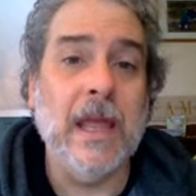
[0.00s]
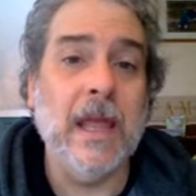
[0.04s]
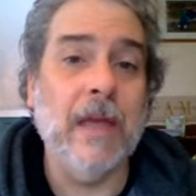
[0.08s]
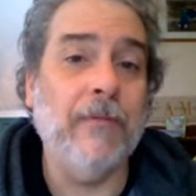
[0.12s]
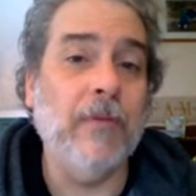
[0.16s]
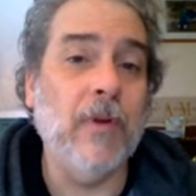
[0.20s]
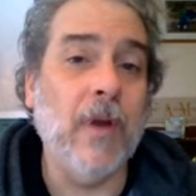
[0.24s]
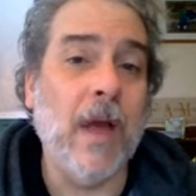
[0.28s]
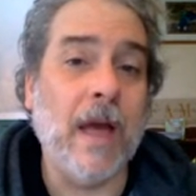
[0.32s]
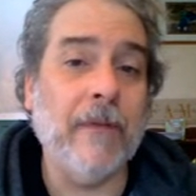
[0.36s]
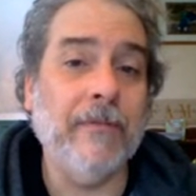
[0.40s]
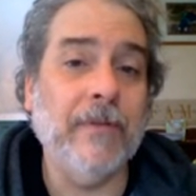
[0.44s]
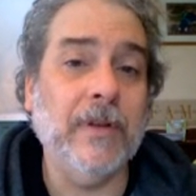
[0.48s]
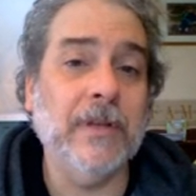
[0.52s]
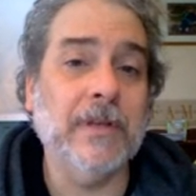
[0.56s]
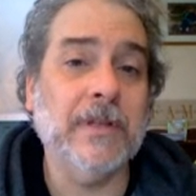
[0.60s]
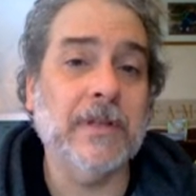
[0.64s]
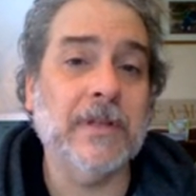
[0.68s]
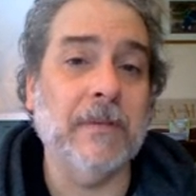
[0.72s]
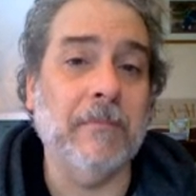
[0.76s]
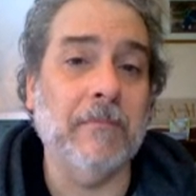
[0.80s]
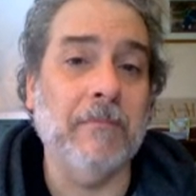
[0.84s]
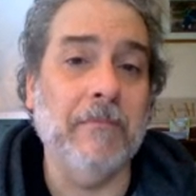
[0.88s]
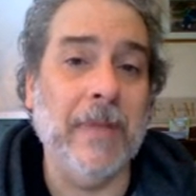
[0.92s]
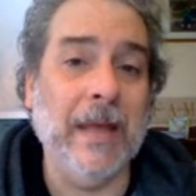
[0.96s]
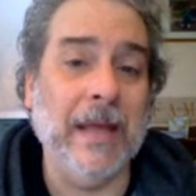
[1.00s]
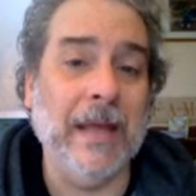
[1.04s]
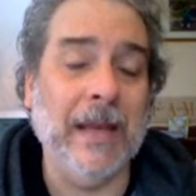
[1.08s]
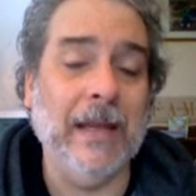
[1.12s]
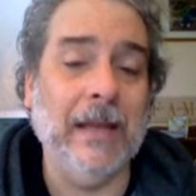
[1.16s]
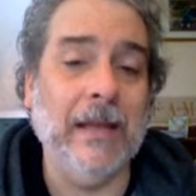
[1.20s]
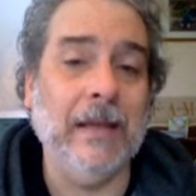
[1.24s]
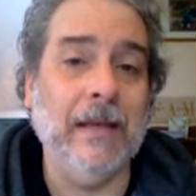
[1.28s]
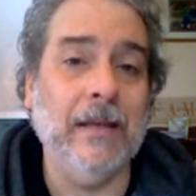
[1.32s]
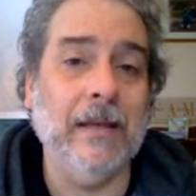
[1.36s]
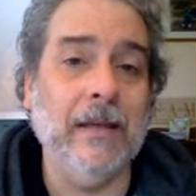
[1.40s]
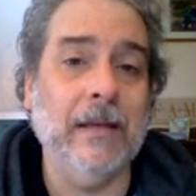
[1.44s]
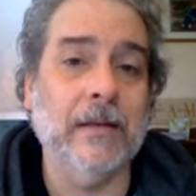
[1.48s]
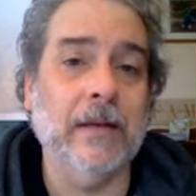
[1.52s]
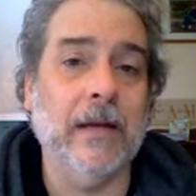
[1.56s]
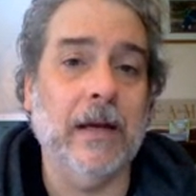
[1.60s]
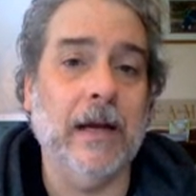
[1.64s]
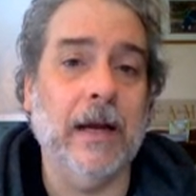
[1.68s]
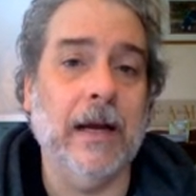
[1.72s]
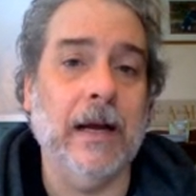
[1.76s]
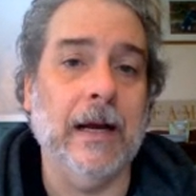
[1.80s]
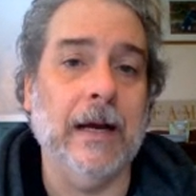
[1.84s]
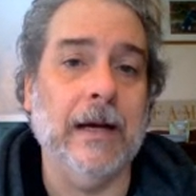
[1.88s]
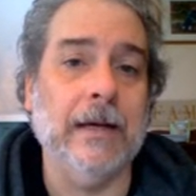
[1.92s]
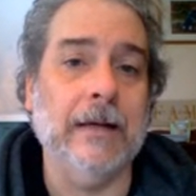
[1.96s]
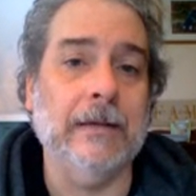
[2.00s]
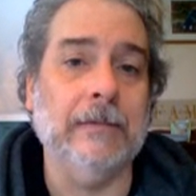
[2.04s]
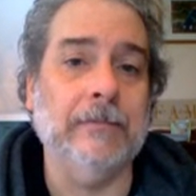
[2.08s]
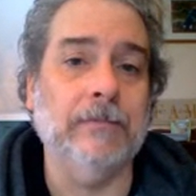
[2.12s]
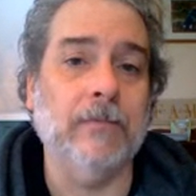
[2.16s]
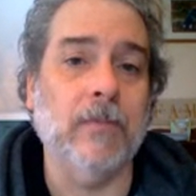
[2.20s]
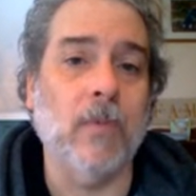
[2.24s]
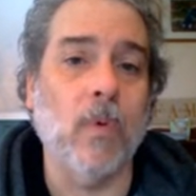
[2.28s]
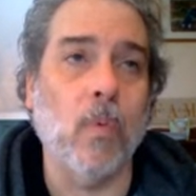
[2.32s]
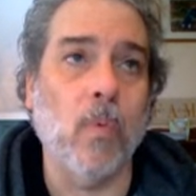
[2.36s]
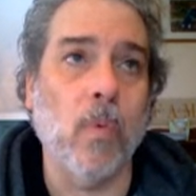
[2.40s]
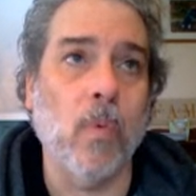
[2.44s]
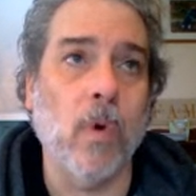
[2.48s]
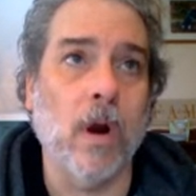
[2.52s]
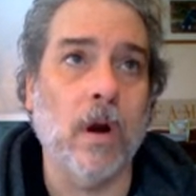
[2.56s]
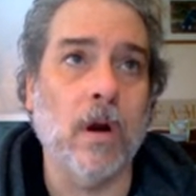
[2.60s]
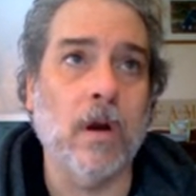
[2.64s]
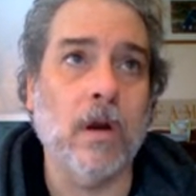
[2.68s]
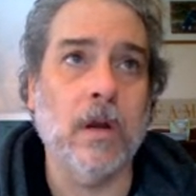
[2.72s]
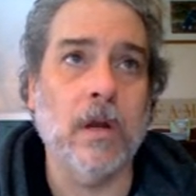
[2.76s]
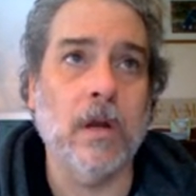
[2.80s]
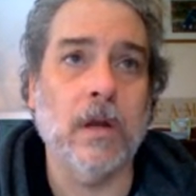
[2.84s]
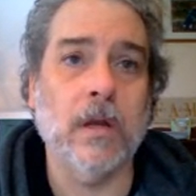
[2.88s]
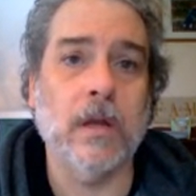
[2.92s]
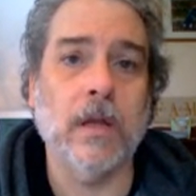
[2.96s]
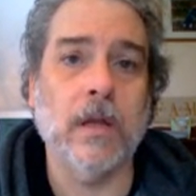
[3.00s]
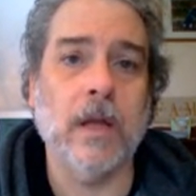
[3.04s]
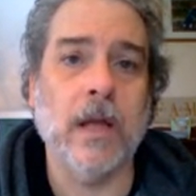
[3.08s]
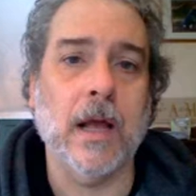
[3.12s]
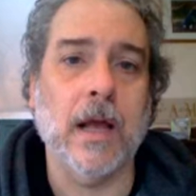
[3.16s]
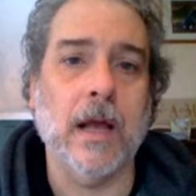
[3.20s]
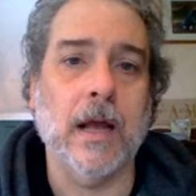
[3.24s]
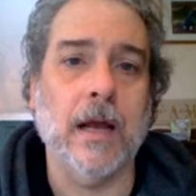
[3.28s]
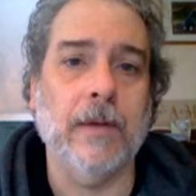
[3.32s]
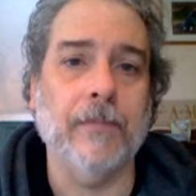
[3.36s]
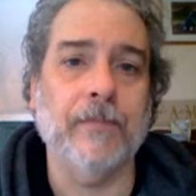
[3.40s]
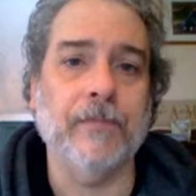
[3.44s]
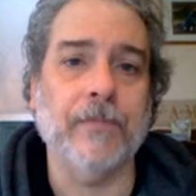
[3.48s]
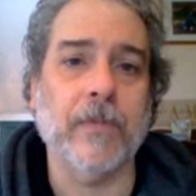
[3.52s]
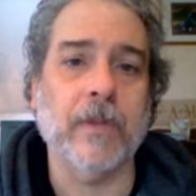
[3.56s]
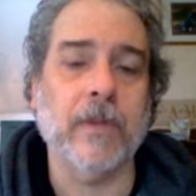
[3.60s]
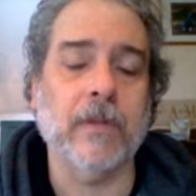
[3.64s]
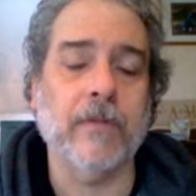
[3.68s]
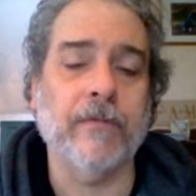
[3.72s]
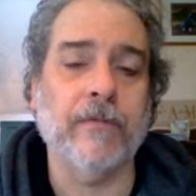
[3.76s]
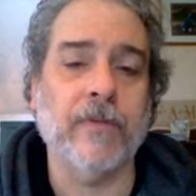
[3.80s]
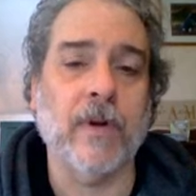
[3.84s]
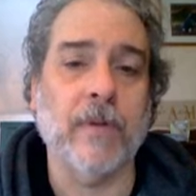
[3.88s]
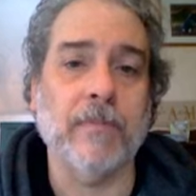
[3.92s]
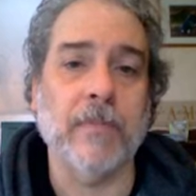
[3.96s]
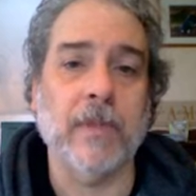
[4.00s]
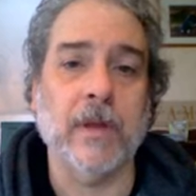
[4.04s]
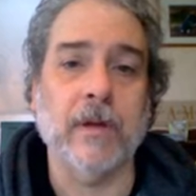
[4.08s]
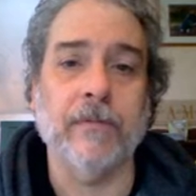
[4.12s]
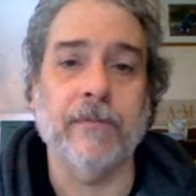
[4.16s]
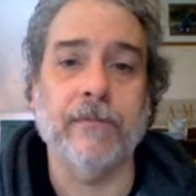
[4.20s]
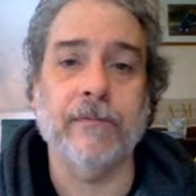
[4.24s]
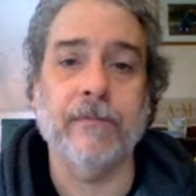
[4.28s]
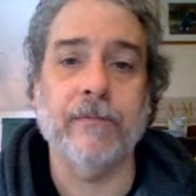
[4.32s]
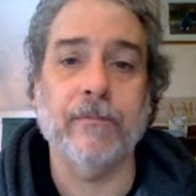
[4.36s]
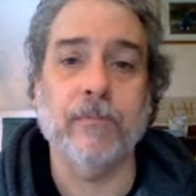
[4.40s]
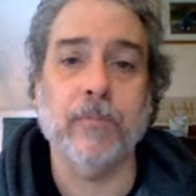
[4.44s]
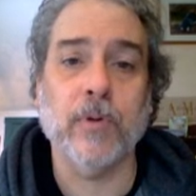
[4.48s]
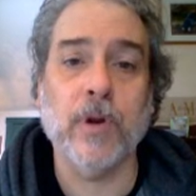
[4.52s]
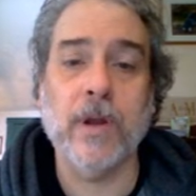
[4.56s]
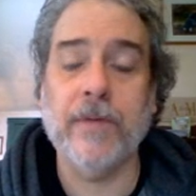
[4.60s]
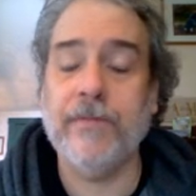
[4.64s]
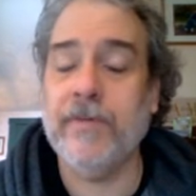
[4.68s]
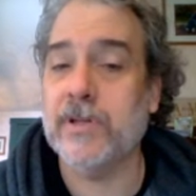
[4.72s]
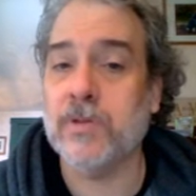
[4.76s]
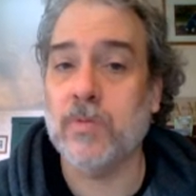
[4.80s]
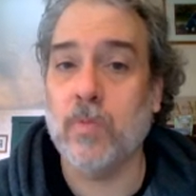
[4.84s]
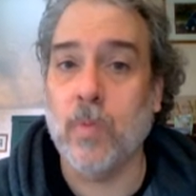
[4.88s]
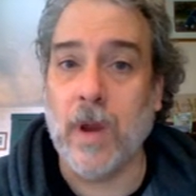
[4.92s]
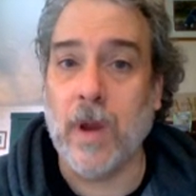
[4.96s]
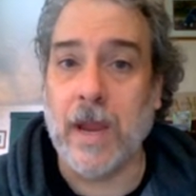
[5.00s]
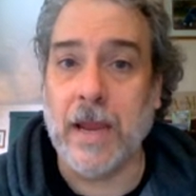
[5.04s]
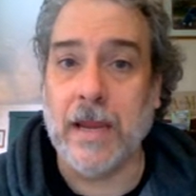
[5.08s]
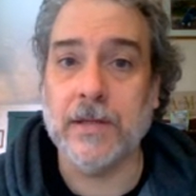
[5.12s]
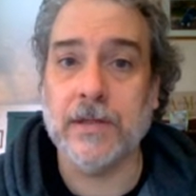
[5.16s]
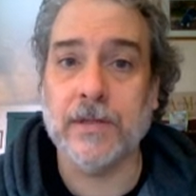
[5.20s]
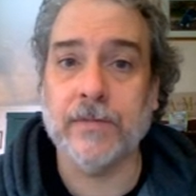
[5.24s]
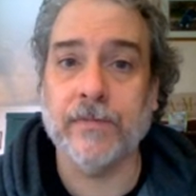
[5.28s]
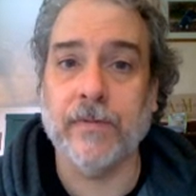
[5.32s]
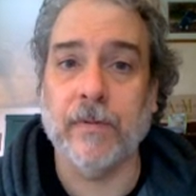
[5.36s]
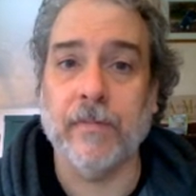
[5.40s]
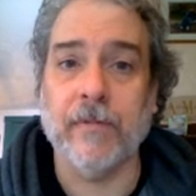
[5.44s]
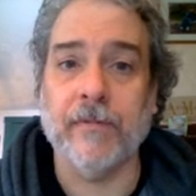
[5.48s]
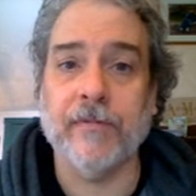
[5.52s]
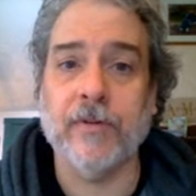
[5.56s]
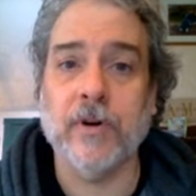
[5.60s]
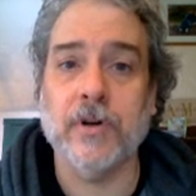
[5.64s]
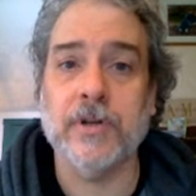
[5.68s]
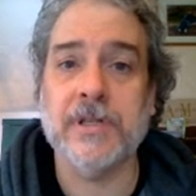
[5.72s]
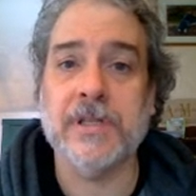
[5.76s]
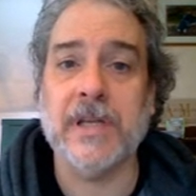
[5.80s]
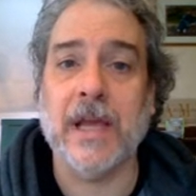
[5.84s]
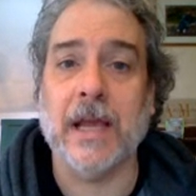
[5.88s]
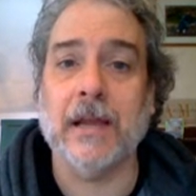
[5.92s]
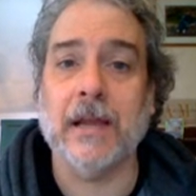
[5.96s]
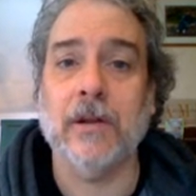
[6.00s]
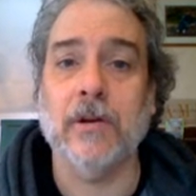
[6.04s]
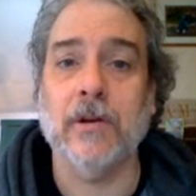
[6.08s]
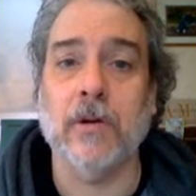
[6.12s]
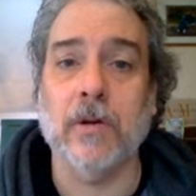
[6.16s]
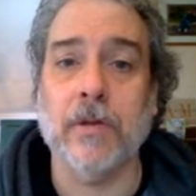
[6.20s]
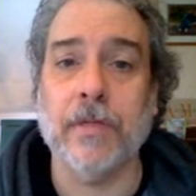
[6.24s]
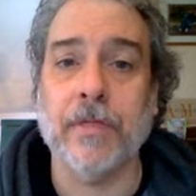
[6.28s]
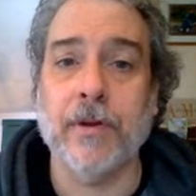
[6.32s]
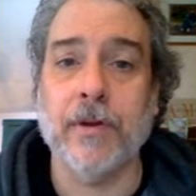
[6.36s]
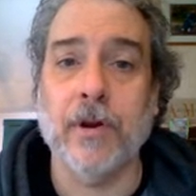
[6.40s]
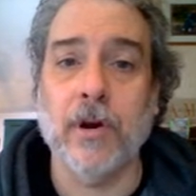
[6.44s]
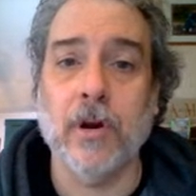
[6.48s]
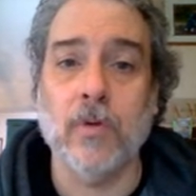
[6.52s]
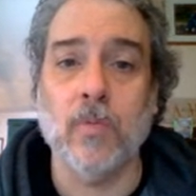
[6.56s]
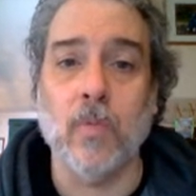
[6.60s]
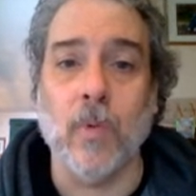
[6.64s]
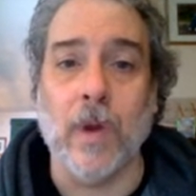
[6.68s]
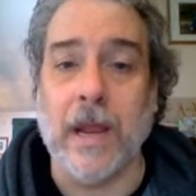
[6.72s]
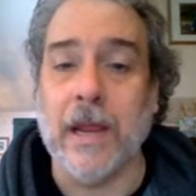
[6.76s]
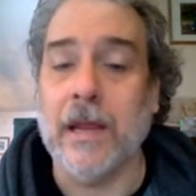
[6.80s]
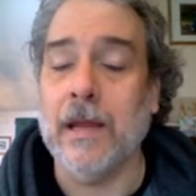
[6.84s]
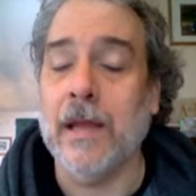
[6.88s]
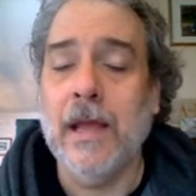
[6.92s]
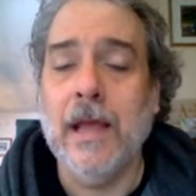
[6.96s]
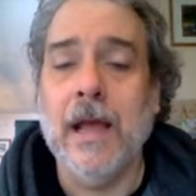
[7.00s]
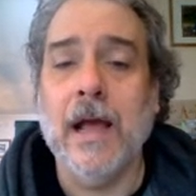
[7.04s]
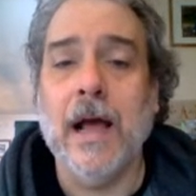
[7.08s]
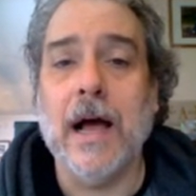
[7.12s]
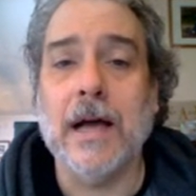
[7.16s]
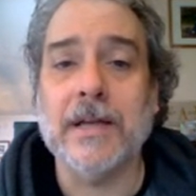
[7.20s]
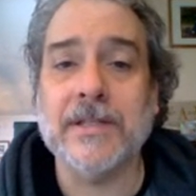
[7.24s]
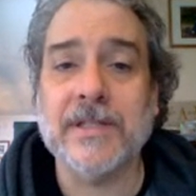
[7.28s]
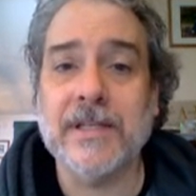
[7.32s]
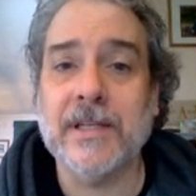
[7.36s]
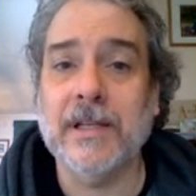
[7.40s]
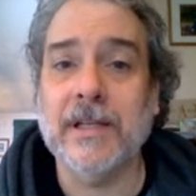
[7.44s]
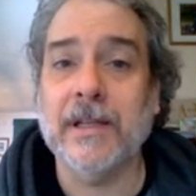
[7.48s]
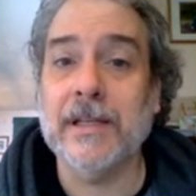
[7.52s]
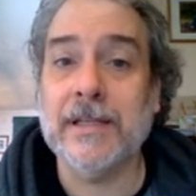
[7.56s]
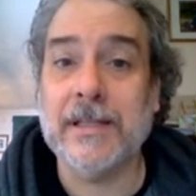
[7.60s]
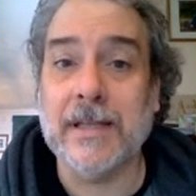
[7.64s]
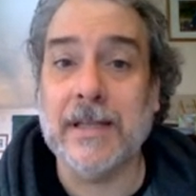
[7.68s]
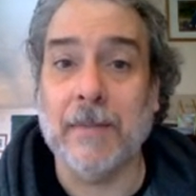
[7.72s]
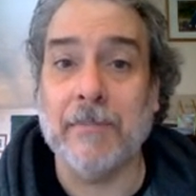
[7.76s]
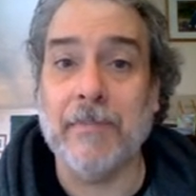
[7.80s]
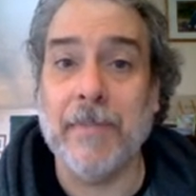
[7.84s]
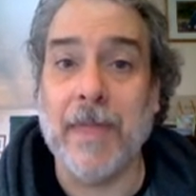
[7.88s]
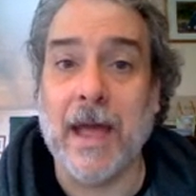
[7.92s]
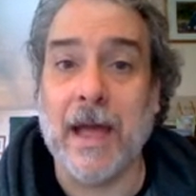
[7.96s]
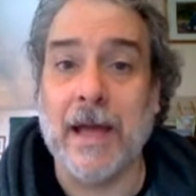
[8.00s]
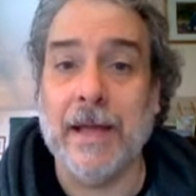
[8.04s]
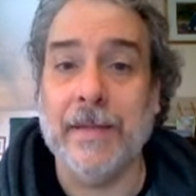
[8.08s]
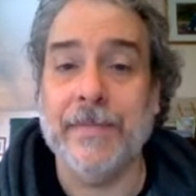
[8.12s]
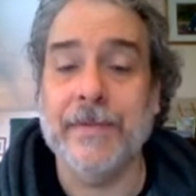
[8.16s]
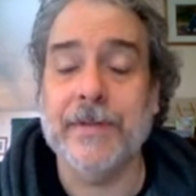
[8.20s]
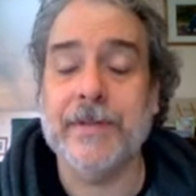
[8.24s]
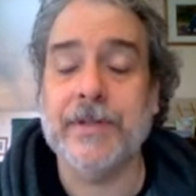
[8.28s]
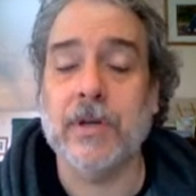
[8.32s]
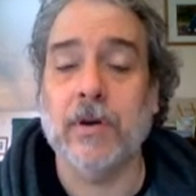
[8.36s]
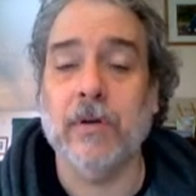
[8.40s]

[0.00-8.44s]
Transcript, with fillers: If you haven't submitted um, work um, from the previous weeks from the first, second, or third week, I'll still accept that.